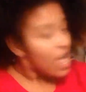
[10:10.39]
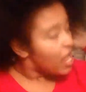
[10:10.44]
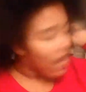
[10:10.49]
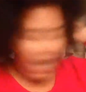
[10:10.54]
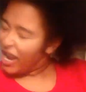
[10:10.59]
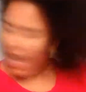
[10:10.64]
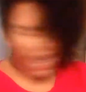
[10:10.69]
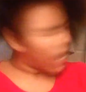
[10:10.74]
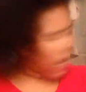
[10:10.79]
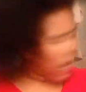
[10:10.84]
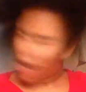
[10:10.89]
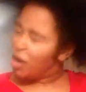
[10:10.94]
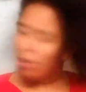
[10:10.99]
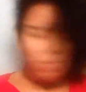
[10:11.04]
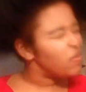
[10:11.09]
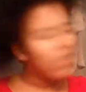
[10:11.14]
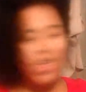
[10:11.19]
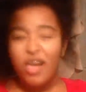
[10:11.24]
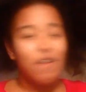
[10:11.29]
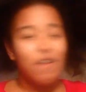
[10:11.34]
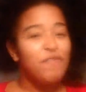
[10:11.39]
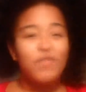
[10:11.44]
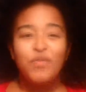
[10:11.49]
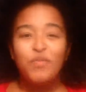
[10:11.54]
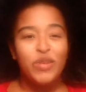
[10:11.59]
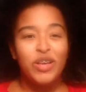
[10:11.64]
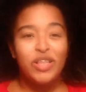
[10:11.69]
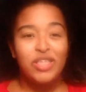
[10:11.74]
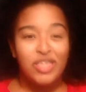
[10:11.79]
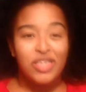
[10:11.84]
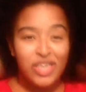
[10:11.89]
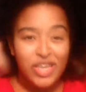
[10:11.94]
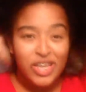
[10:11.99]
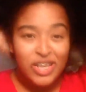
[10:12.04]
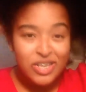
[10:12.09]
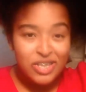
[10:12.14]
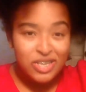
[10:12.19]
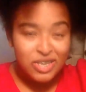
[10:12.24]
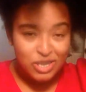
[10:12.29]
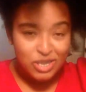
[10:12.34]
and now I'm left with
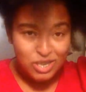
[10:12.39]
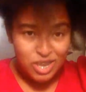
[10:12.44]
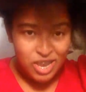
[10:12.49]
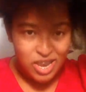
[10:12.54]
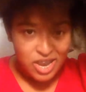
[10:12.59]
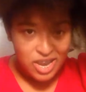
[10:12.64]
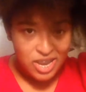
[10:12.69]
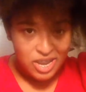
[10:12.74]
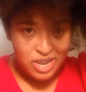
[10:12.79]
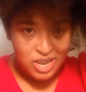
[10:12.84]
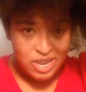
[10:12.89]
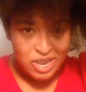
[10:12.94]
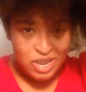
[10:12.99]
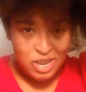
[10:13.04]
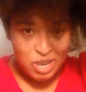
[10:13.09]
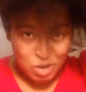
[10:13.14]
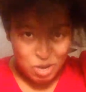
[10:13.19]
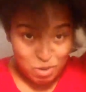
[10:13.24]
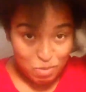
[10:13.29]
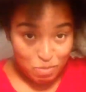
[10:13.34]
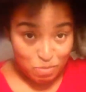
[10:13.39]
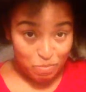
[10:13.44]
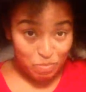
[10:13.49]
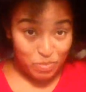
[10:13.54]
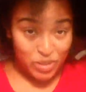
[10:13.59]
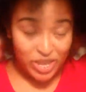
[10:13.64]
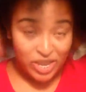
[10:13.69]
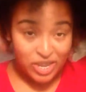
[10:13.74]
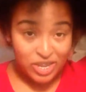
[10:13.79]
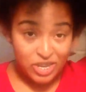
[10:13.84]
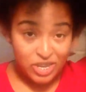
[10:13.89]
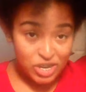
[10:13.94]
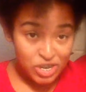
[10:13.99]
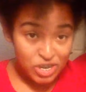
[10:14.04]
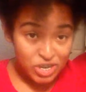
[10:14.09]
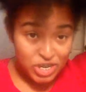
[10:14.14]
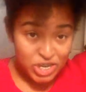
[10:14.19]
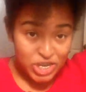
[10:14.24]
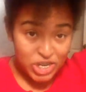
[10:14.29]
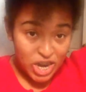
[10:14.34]
this big
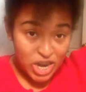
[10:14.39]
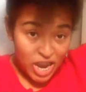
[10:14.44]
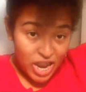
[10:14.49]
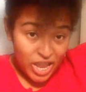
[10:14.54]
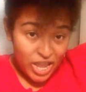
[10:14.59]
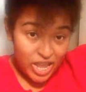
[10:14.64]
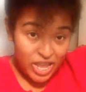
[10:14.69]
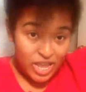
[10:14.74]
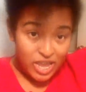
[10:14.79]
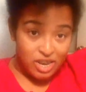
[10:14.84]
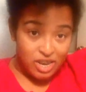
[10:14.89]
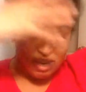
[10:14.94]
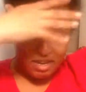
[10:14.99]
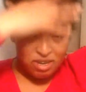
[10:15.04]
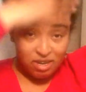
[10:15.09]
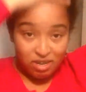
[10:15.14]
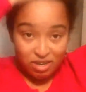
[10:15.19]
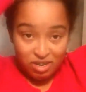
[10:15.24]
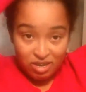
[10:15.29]
giant